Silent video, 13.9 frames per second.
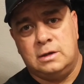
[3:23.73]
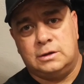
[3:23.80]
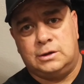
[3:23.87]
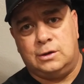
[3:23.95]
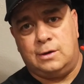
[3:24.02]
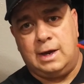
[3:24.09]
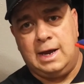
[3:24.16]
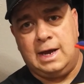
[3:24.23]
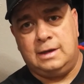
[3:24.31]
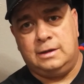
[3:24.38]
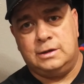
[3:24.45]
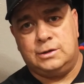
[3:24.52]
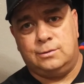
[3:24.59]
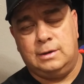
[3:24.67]
So I had
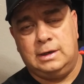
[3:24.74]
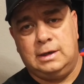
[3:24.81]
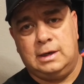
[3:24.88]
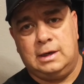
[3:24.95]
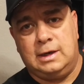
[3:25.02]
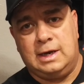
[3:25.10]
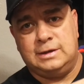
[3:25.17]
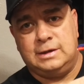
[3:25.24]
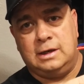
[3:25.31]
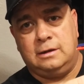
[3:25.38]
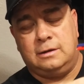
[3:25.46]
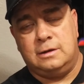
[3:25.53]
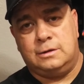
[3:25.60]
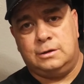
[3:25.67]
this redone. I
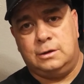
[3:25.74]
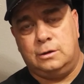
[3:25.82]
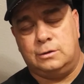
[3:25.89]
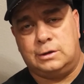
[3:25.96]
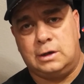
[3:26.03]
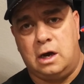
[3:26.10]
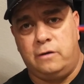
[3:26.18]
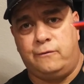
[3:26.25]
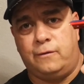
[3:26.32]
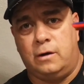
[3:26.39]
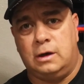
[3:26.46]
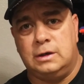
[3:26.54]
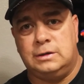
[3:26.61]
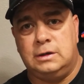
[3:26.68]
sent this to Scott
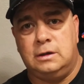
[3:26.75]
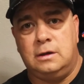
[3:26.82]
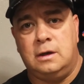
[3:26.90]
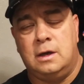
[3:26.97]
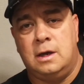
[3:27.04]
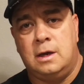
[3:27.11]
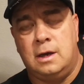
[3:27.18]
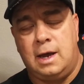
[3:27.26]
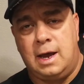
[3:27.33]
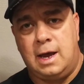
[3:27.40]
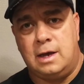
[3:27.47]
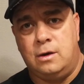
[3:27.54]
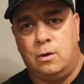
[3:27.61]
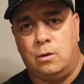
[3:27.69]
Ferguson
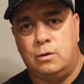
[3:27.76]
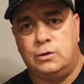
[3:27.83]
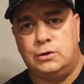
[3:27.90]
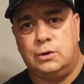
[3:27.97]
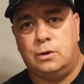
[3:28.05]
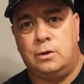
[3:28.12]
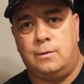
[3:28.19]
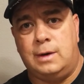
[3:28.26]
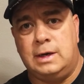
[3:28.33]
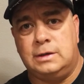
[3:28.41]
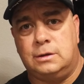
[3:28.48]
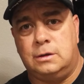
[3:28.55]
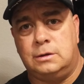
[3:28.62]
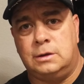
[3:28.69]
at North Shore
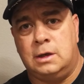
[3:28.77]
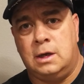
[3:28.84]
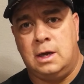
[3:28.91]
Razors,